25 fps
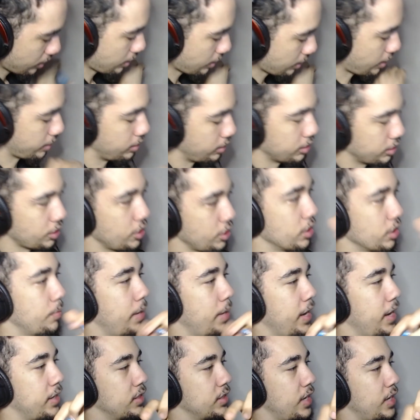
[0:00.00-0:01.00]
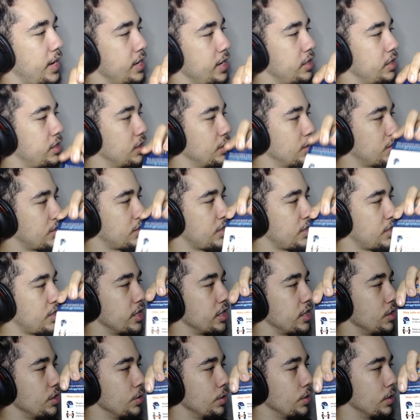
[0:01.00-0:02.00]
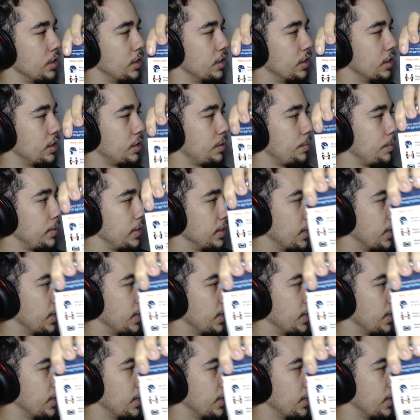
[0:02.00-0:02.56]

Didn't show you the backside. It's just telling you to be